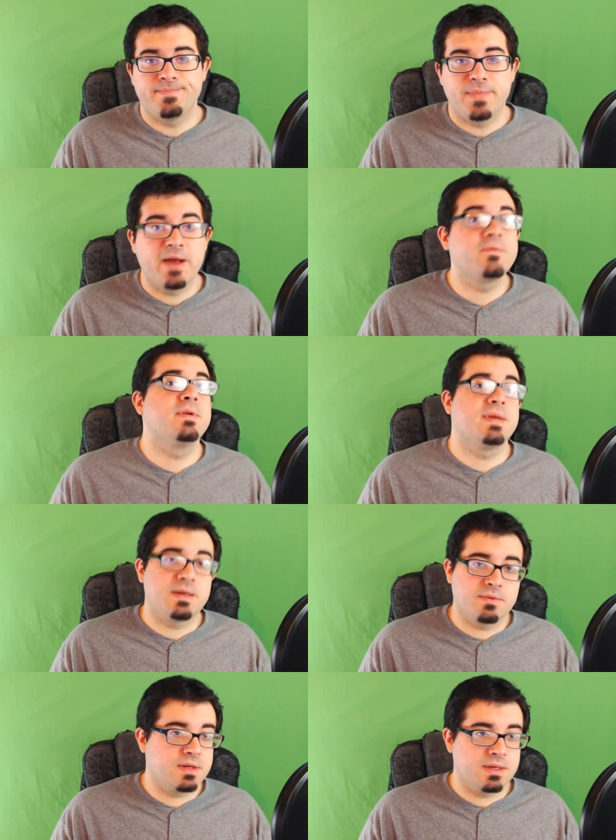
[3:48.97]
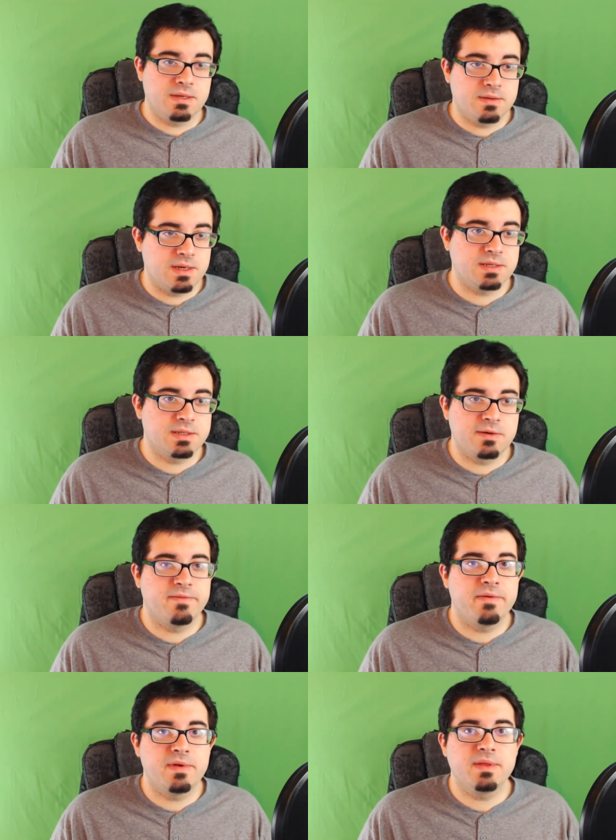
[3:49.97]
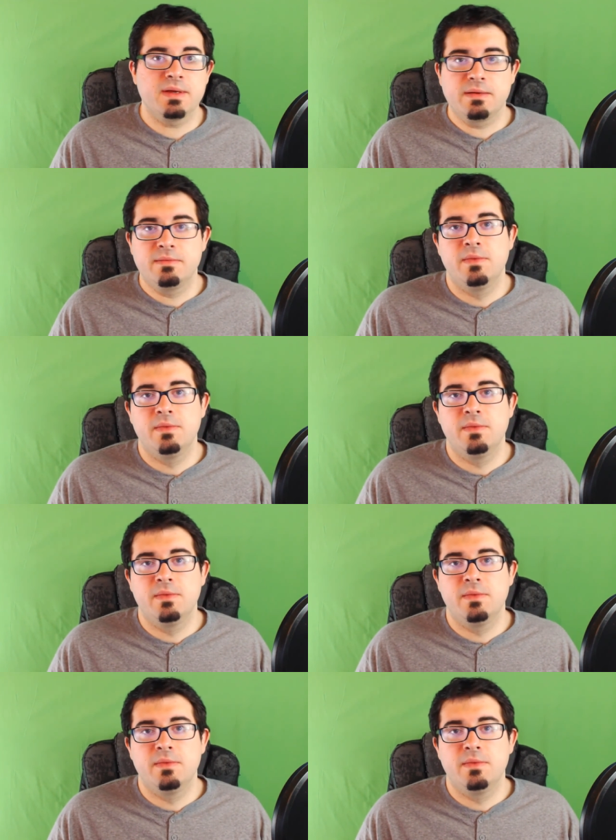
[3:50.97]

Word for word: everything, really. You guys deserve everything